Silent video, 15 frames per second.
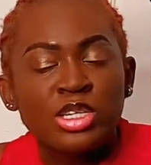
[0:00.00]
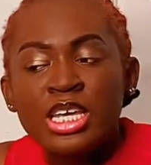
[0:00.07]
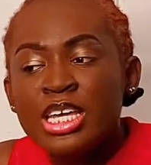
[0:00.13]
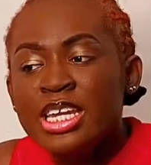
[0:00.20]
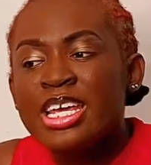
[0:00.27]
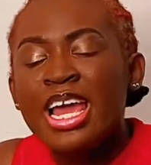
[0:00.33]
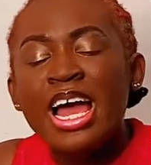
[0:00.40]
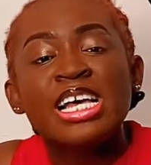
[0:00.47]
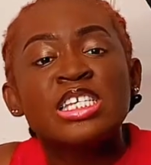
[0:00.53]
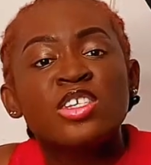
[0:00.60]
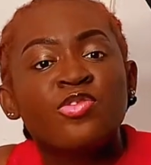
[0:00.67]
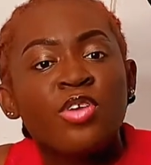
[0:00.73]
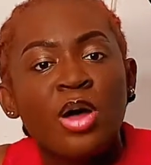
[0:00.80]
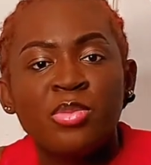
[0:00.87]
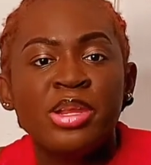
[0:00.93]
Kidi has
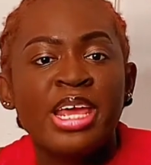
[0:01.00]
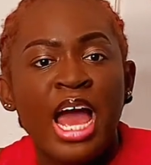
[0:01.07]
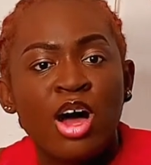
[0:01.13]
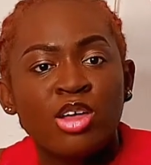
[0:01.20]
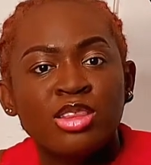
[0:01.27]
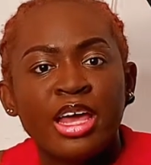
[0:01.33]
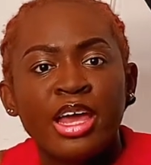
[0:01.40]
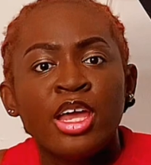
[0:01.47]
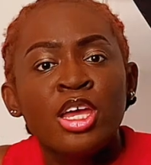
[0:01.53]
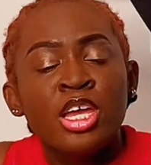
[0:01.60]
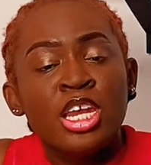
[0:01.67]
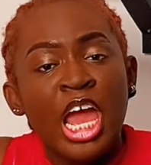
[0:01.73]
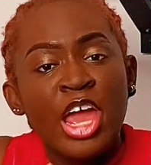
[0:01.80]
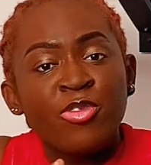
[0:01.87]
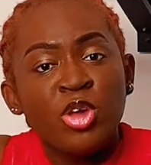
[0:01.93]
family out there.
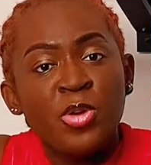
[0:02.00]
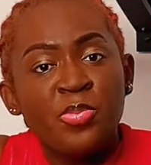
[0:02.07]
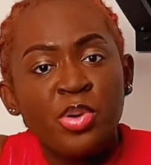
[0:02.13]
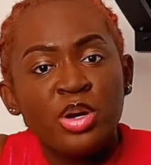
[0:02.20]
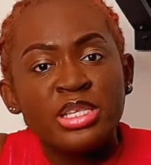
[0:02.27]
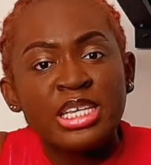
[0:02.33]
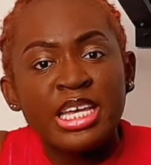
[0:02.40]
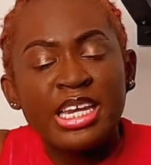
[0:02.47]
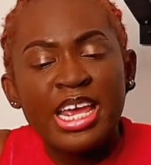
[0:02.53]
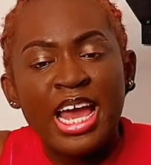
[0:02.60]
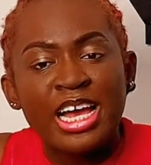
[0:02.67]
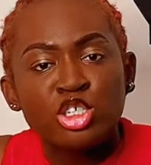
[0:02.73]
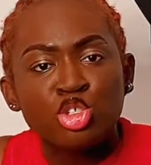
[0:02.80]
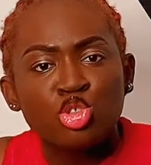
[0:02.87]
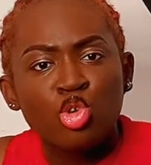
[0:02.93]
Now, if you post Kidi
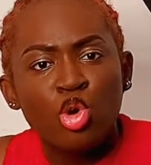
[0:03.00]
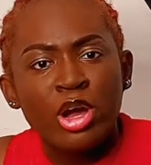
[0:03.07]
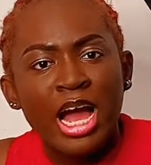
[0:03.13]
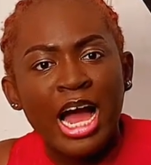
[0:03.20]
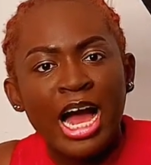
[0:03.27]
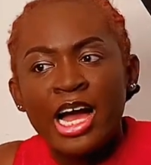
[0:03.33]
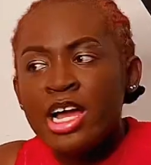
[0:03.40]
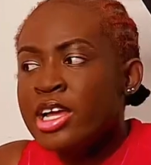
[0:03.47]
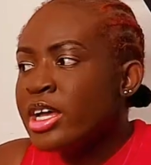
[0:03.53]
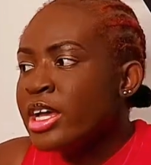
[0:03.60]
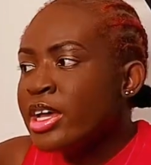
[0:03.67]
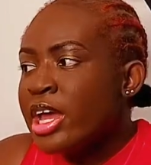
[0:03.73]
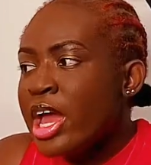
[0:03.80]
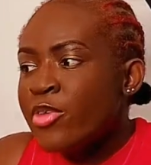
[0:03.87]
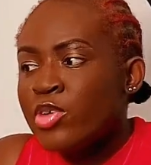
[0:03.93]
has stroke,
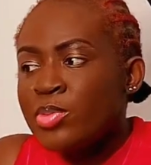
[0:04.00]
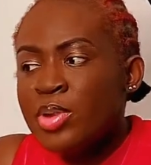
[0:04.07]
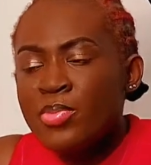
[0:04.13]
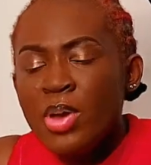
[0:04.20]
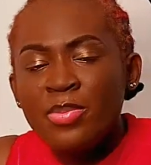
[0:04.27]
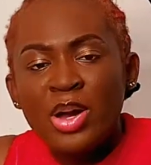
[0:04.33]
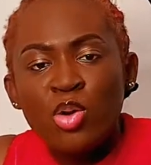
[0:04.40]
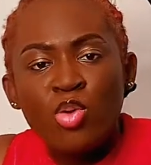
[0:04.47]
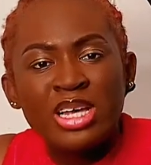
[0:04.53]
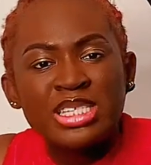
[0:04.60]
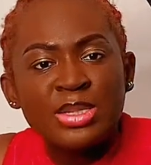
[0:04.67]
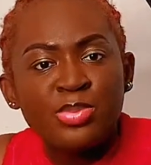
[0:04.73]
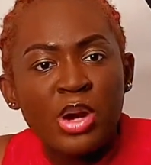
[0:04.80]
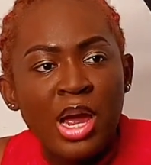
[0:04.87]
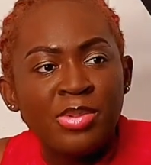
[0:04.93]
a family member who
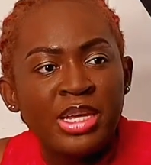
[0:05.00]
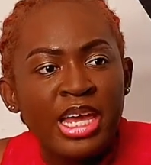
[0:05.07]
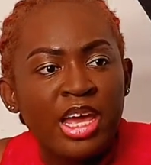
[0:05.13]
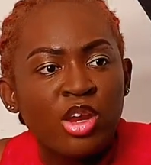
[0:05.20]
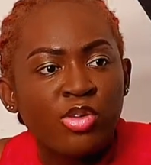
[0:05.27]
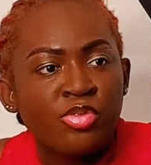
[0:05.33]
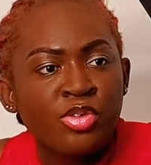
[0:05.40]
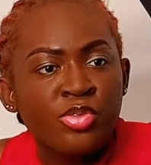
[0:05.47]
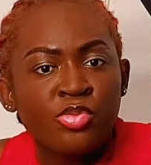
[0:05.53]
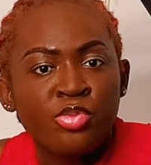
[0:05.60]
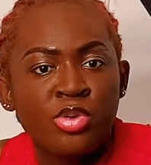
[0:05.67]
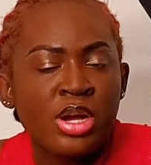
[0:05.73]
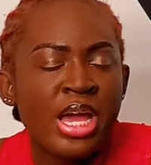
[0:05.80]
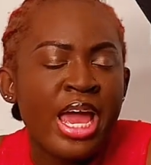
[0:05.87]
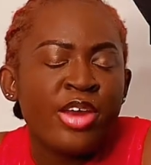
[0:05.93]
hasn't probably
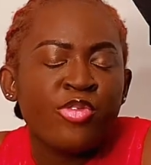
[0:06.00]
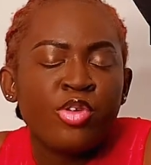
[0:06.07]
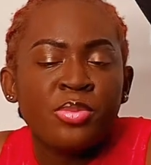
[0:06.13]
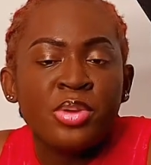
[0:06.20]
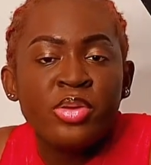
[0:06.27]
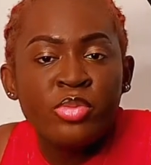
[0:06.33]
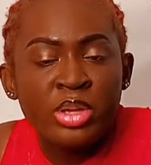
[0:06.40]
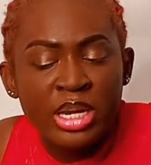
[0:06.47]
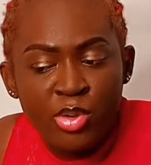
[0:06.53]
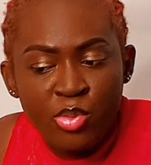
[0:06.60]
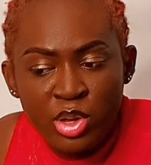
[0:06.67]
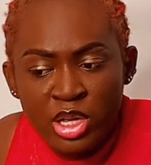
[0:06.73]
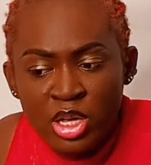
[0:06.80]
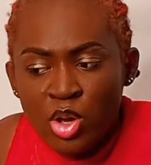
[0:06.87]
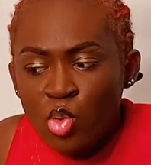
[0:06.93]
heard from him in a
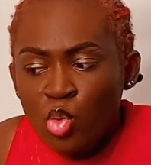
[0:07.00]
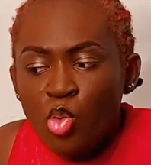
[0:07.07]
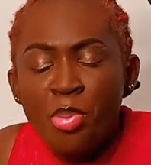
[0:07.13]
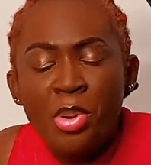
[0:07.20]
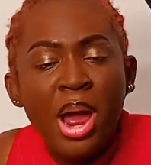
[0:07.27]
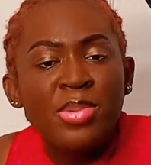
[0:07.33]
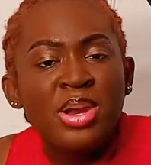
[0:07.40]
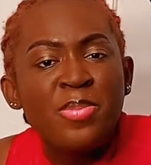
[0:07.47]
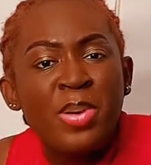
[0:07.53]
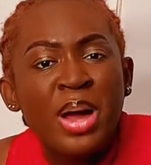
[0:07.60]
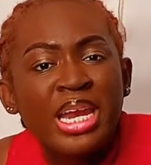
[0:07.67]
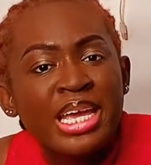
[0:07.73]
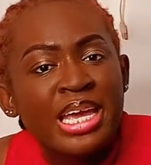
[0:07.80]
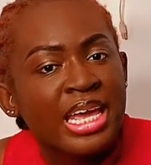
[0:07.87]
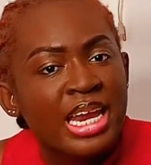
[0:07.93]
week will probably
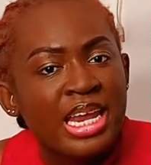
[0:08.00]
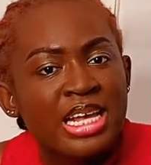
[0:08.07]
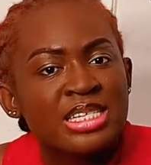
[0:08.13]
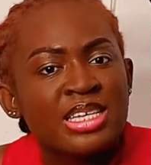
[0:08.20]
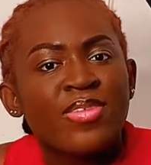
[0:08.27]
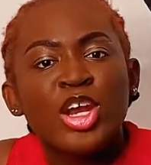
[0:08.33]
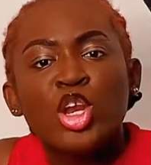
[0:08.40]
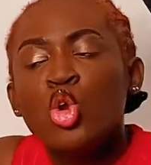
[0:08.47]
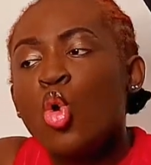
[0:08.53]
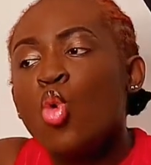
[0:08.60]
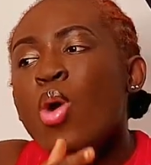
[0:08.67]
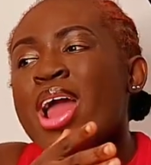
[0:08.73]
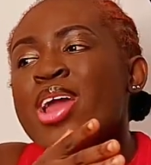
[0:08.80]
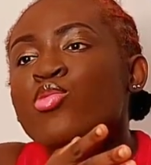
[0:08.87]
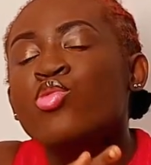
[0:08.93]
panic and other stuff. I don't know
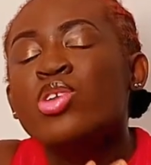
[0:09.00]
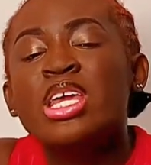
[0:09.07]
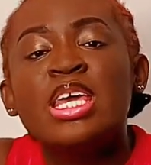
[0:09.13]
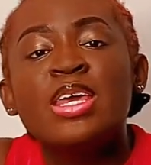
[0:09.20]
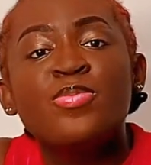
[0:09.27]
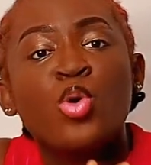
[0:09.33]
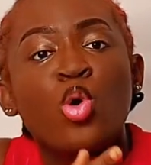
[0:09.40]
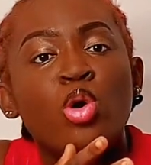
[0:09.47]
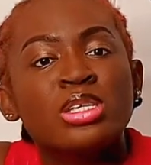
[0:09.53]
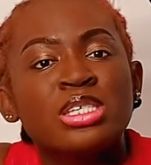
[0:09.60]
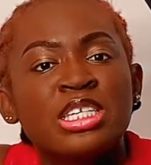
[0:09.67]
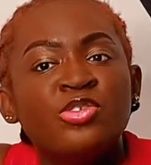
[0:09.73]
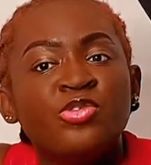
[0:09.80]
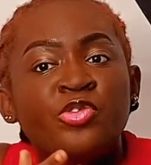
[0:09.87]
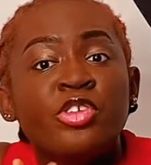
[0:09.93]
why we keep
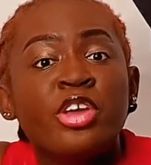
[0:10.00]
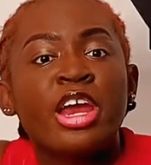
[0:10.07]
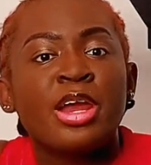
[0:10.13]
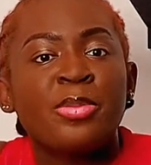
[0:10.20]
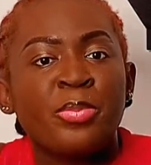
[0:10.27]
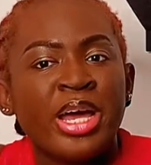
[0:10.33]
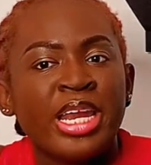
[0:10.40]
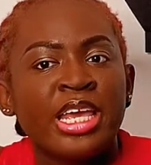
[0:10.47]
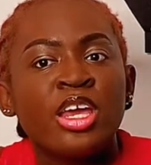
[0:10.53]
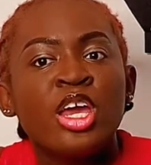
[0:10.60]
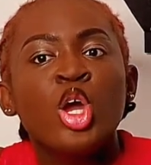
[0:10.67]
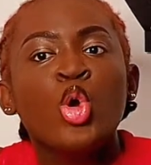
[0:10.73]
causing fear and panic.